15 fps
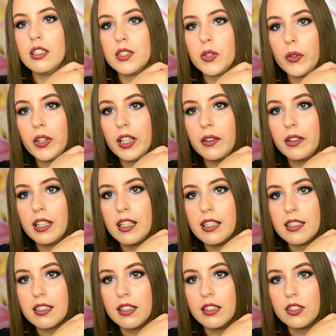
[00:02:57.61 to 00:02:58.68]
So here
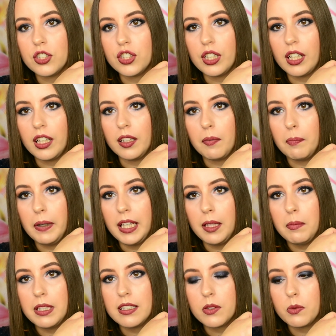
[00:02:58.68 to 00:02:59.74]
is the shade
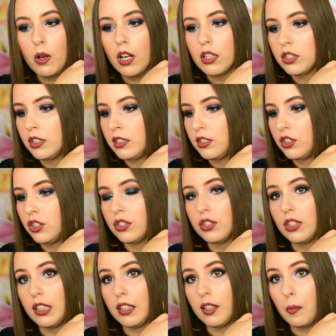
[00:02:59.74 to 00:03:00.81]
Baby swatch, and it's
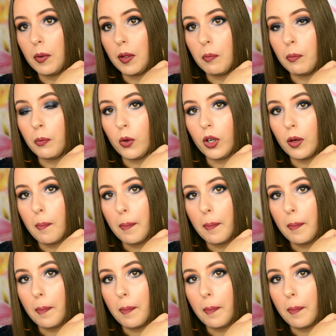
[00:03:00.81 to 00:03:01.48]
just a little bit more